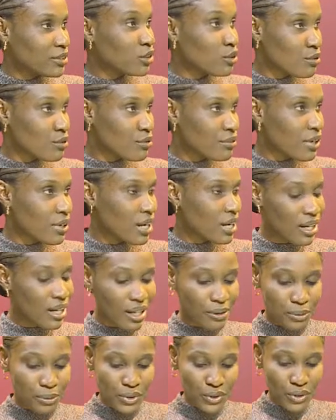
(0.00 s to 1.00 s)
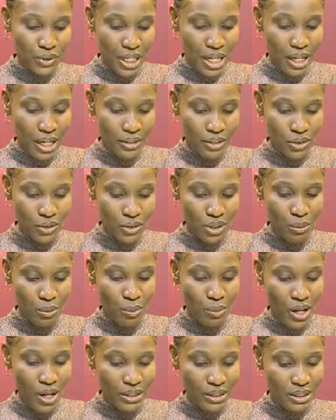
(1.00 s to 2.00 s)
so far with regards to the
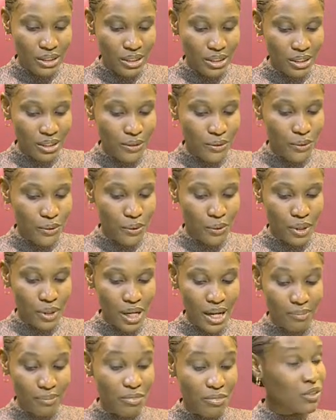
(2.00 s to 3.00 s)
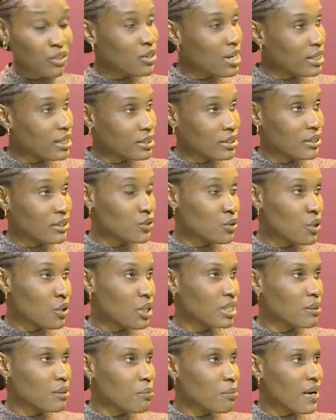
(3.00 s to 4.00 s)
party, you know um, the crisis
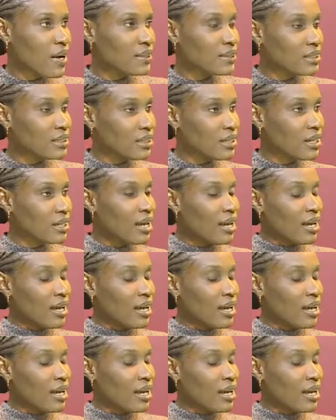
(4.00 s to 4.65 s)
rocking the party.